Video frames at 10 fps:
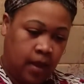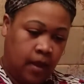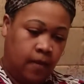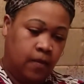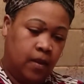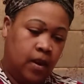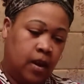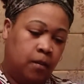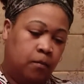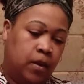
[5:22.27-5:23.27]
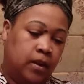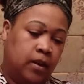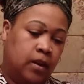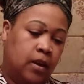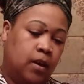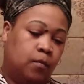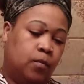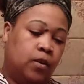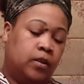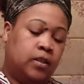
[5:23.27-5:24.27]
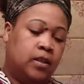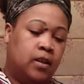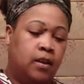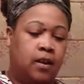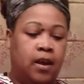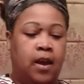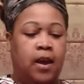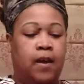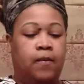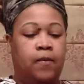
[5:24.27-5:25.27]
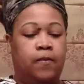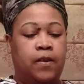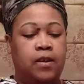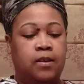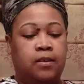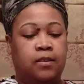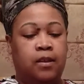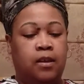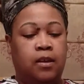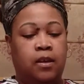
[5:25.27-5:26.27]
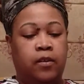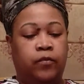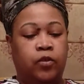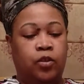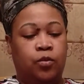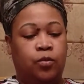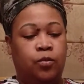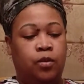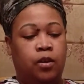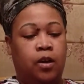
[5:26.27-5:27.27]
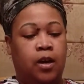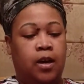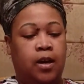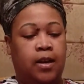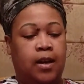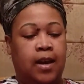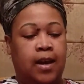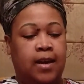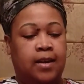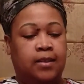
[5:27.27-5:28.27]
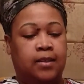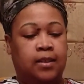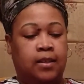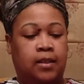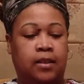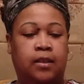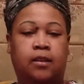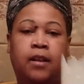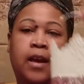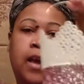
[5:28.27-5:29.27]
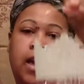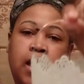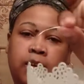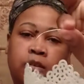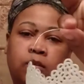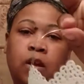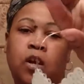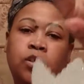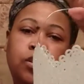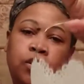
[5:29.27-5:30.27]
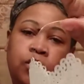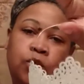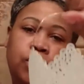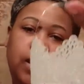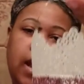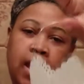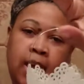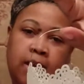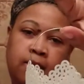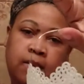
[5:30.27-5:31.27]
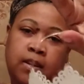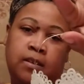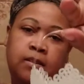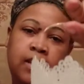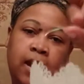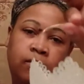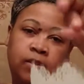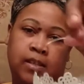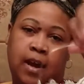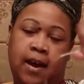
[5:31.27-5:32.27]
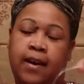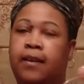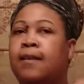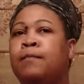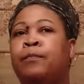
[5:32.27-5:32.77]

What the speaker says: and then I bend it upwards, and then this gives you a nice little handle so that you can hang this outside.